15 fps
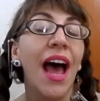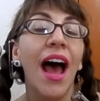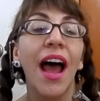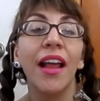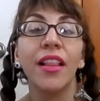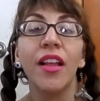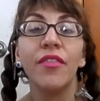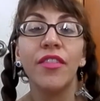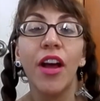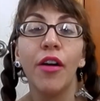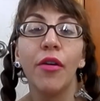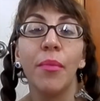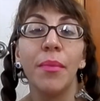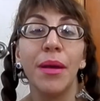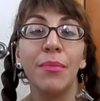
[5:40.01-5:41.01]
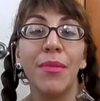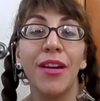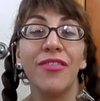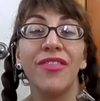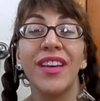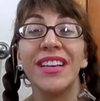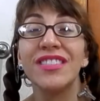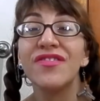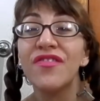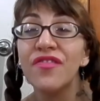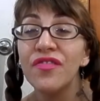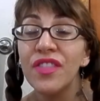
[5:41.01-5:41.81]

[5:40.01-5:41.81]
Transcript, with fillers: I loved how it made my face